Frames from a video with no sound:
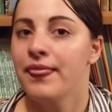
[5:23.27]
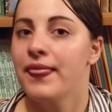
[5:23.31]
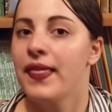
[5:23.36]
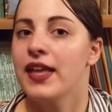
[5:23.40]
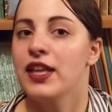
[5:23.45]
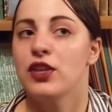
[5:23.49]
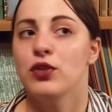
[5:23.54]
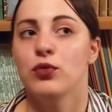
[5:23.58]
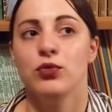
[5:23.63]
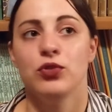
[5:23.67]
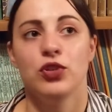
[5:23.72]

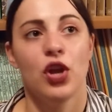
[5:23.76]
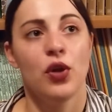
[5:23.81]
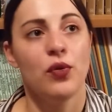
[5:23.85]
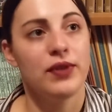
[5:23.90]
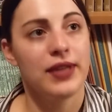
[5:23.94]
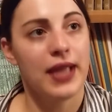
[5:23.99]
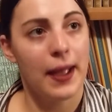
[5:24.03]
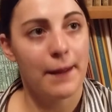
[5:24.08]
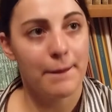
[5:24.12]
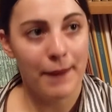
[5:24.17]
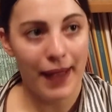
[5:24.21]
that you
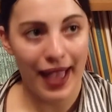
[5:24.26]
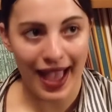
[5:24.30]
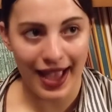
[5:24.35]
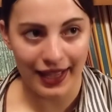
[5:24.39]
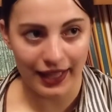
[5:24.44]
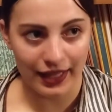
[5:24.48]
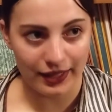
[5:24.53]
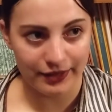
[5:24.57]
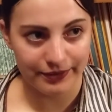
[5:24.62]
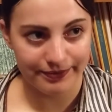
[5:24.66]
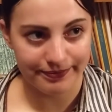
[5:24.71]
don't get
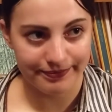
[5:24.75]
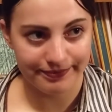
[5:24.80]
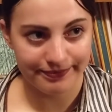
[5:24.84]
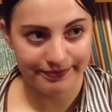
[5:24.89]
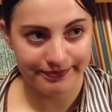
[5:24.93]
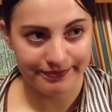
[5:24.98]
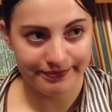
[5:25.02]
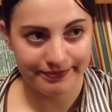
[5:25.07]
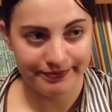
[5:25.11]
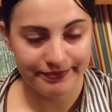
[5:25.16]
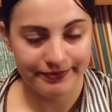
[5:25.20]
back.
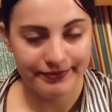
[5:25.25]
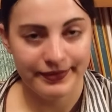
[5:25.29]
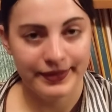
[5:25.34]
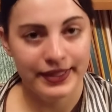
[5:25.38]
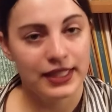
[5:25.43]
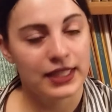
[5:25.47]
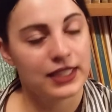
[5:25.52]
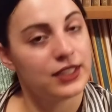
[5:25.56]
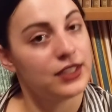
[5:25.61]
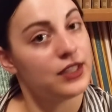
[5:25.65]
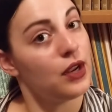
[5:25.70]

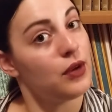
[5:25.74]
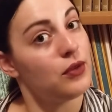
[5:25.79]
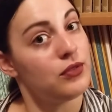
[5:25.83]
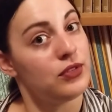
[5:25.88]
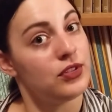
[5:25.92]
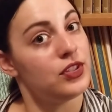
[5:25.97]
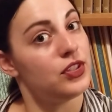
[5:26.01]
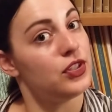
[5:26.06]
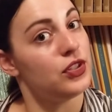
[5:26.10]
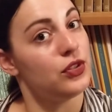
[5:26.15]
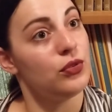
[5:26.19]

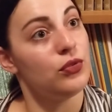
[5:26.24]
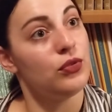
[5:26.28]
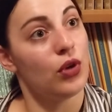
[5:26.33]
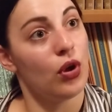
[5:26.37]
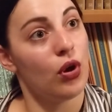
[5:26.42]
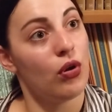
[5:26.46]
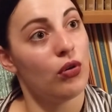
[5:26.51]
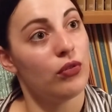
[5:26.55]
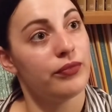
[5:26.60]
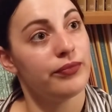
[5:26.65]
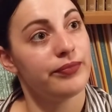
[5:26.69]
Do
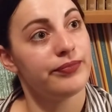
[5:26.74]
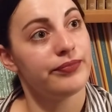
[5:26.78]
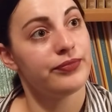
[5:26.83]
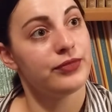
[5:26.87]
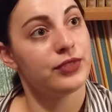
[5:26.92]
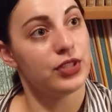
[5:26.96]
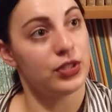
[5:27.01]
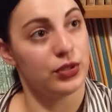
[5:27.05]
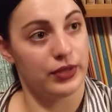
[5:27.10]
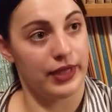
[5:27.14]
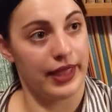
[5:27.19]
not
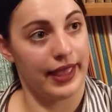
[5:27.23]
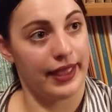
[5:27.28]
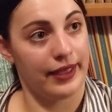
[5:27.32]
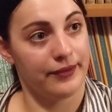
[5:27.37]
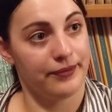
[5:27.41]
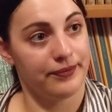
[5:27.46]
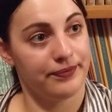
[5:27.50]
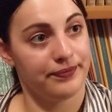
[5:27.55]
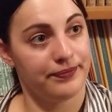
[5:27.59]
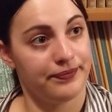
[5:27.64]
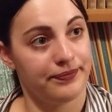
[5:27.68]
do that.
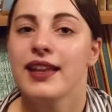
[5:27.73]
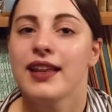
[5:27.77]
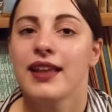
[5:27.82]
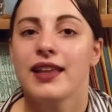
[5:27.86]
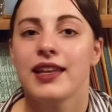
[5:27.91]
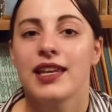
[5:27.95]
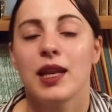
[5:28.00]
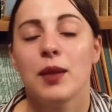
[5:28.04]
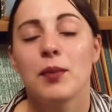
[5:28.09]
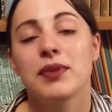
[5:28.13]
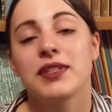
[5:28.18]

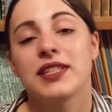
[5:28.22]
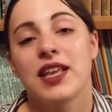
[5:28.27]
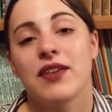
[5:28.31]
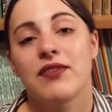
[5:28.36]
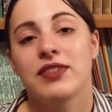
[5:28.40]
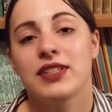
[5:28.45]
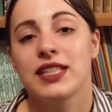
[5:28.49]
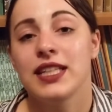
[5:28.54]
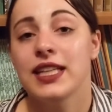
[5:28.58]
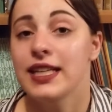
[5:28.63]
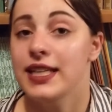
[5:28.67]
Number
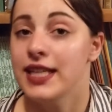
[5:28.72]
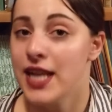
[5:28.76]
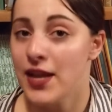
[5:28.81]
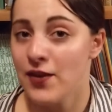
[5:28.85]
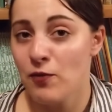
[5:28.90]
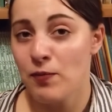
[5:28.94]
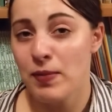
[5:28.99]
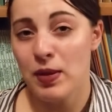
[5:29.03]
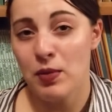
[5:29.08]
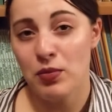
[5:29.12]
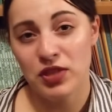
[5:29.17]
17,
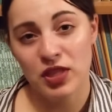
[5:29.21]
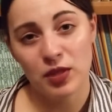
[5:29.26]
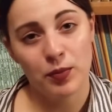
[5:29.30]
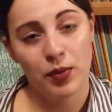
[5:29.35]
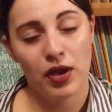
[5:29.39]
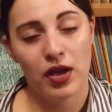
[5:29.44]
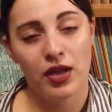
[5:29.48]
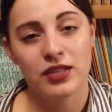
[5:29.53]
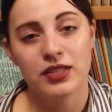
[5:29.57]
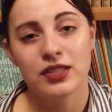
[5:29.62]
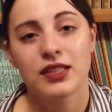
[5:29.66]
never be with a
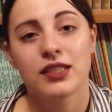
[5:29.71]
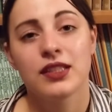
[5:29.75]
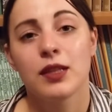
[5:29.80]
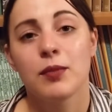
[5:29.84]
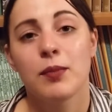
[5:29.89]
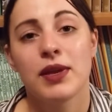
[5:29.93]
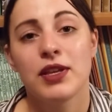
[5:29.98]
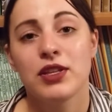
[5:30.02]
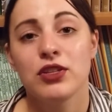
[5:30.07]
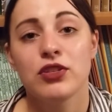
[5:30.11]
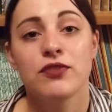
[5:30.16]
person
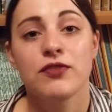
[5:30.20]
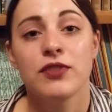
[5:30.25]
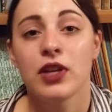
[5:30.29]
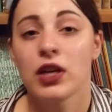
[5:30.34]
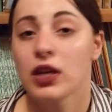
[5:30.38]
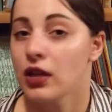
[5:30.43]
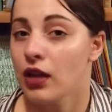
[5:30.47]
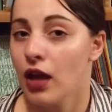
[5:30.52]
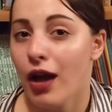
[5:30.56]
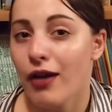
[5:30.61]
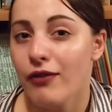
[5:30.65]
that makes you
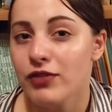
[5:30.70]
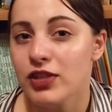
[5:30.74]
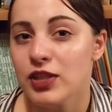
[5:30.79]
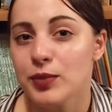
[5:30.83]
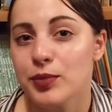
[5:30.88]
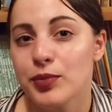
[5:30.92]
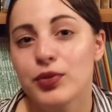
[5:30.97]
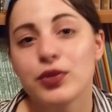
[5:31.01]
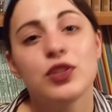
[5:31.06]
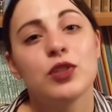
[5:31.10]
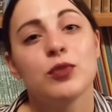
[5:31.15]
feel
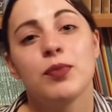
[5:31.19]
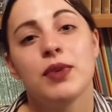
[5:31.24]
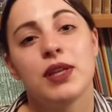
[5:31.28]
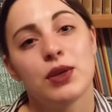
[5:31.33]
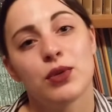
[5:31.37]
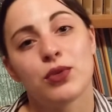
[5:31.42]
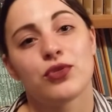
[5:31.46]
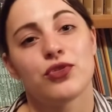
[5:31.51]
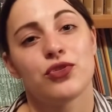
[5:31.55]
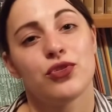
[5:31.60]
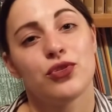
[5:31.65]
uncomfortable to be
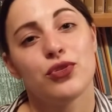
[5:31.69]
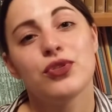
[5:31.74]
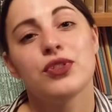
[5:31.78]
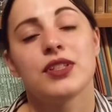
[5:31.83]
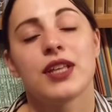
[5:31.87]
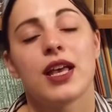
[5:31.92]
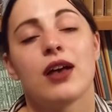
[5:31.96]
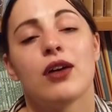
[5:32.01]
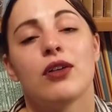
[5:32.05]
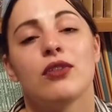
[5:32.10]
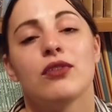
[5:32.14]
your true
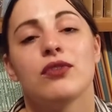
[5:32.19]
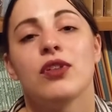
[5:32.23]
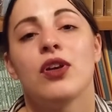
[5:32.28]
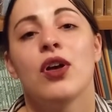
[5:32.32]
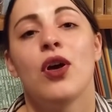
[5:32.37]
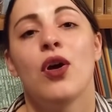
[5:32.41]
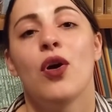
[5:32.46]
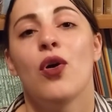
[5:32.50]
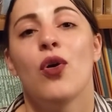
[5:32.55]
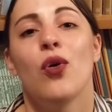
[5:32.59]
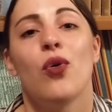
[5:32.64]
self
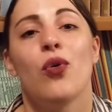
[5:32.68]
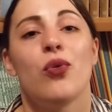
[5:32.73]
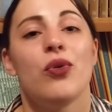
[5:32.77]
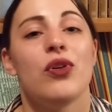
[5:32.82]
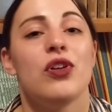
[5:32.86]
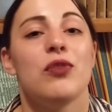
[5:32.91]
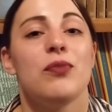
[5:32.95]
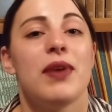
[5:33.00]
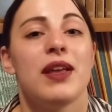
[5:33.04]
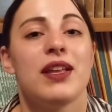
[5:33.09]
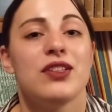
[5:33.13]
or
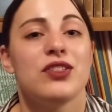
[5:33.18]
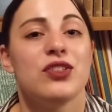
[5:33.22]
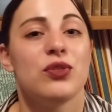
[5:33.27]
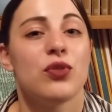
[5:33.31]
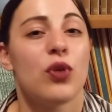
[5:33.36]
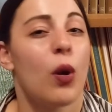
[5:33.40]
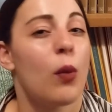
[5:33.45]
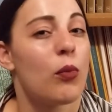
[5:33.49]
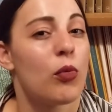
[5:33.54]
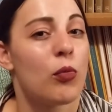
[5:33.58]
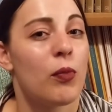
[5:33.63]
who makes you
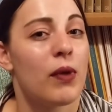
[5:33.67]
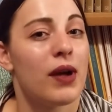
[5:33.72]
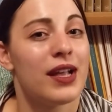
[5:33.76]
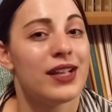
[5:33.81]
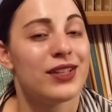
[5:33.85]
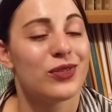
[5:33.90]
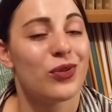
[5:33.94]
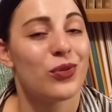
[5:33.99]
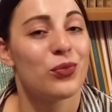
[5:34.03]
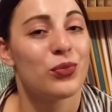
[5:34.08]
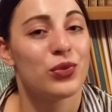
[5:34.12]

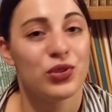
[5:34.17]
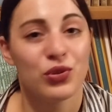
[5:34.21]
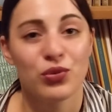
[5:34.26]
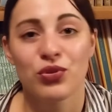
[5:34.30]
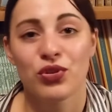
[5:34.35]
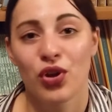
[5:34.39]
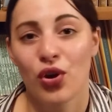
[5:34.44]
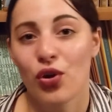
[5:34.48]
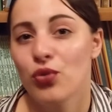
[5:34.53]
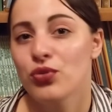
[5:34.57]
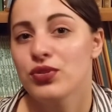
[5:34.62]
compromise on what
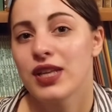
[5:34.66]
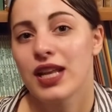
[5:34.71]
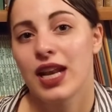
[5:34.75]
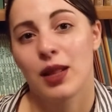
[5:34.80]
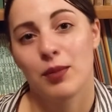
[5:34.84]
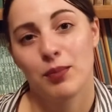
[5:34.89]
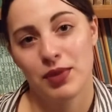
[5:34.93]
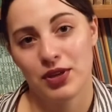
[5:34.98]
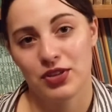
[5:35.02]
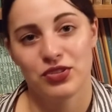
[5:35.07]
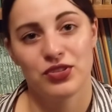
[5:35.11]
your goals and
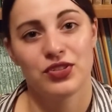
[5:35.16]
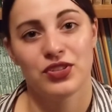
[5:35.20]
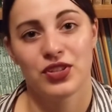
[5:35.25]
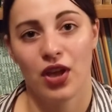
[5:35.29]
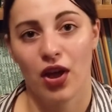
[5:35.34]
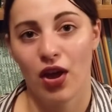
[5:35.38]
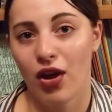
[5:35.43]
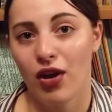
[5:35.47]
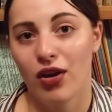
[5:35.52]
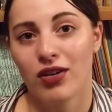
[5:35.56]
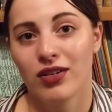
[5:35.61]
ambitions
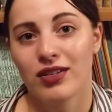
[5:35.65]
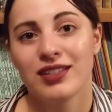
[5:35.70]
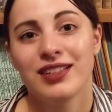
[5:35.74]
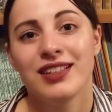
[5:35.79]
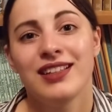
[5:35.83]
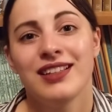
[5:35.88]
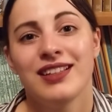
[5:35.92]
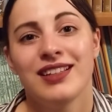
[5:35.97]
are.